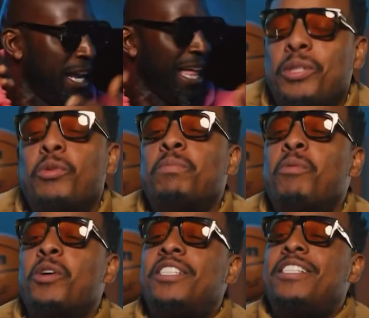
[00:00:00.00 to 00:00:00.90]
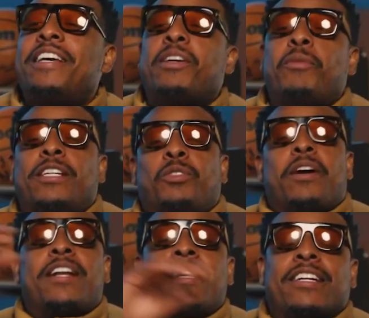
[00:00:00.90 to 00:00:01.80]
But you was more slick with it to where
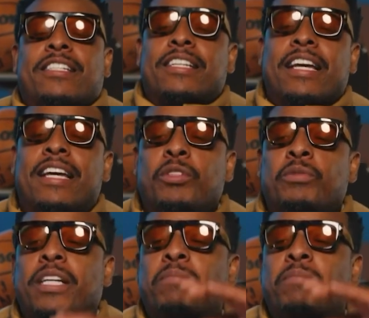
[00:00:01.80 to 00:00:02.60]
it didn't look. It was look